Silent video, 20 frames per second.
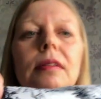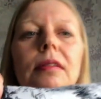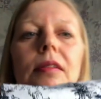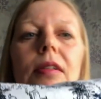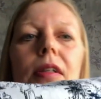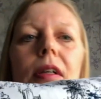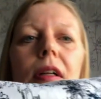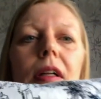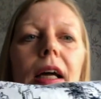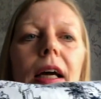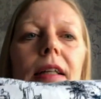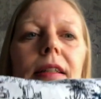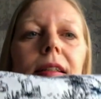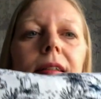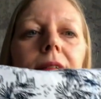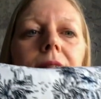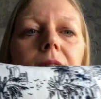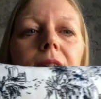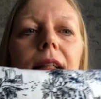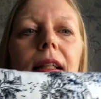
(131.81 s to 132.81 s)
you call it
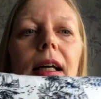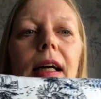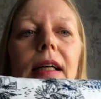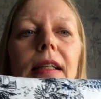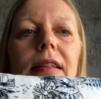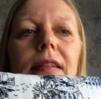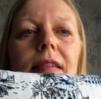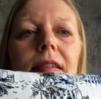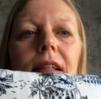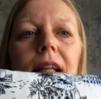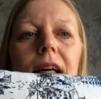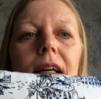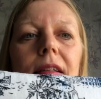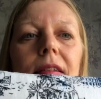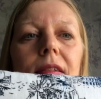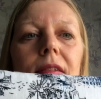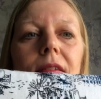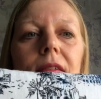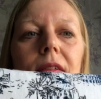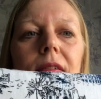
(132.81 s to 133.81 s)
artistic
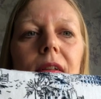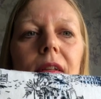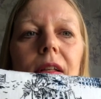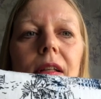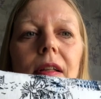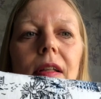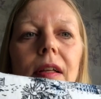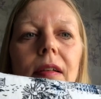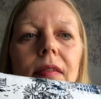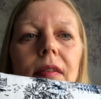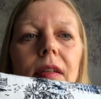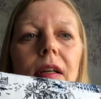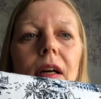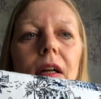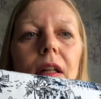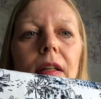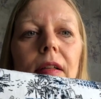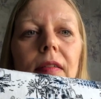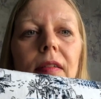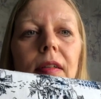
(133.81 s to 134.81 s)
license, because I think that's the
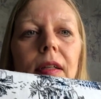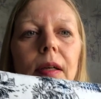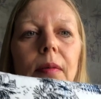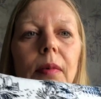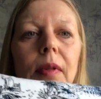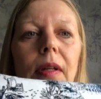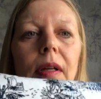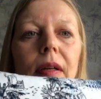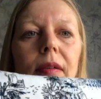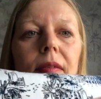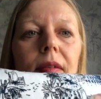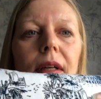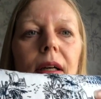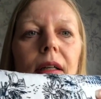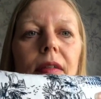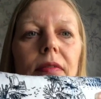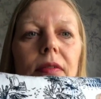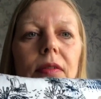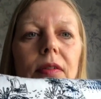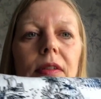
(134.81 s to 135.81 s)
Colosseum and that's the
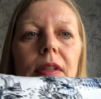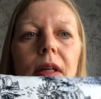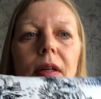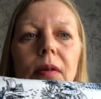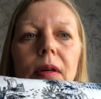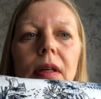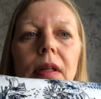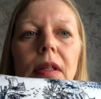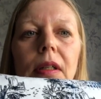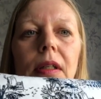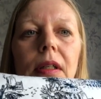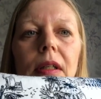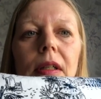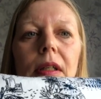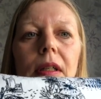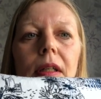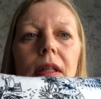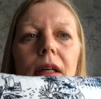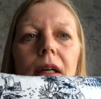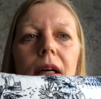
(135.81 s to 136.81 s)
Eiffel Tower.
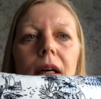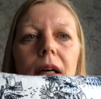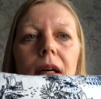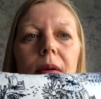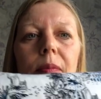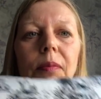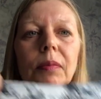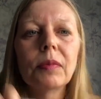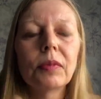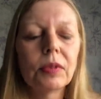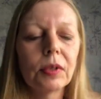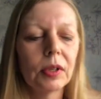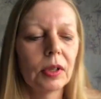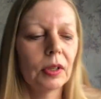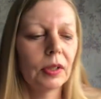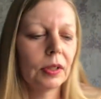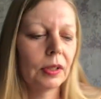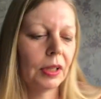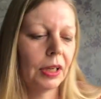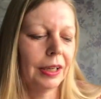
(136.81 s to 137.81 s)

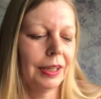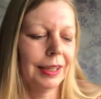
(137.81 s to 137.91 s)
So